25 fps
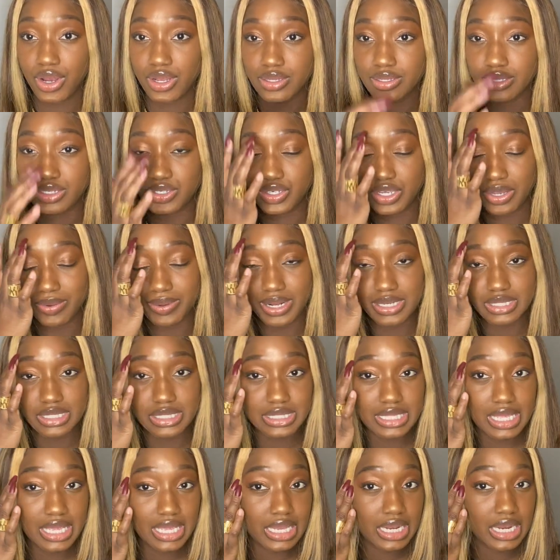Did you hear what I just
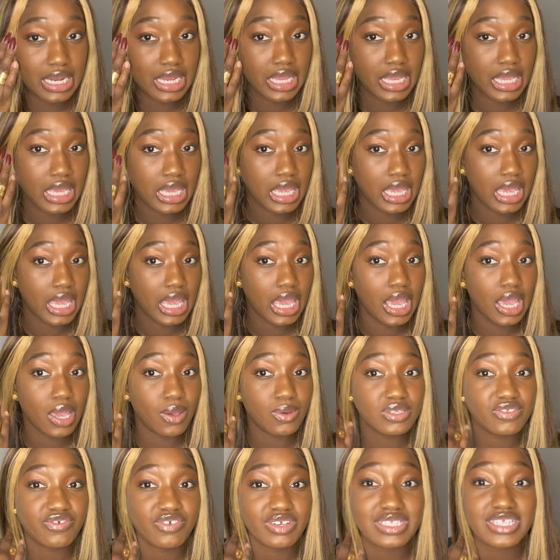said? It
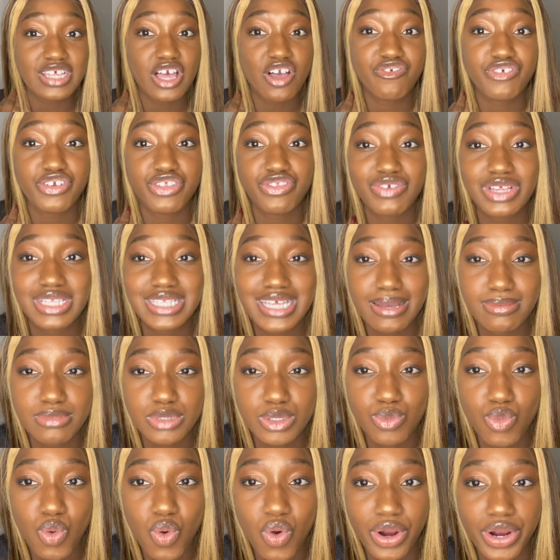was for sale for 3 times
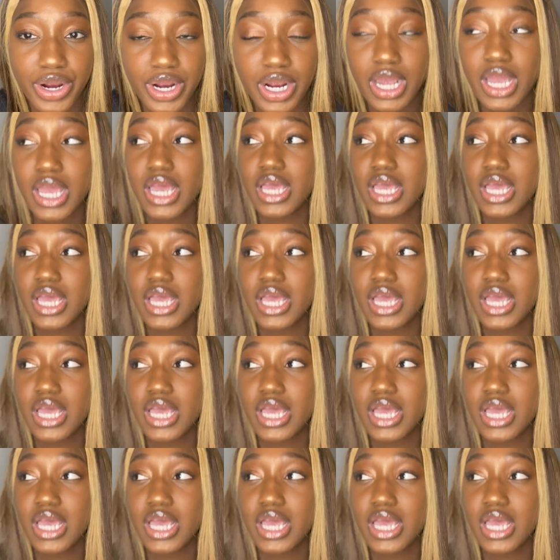more.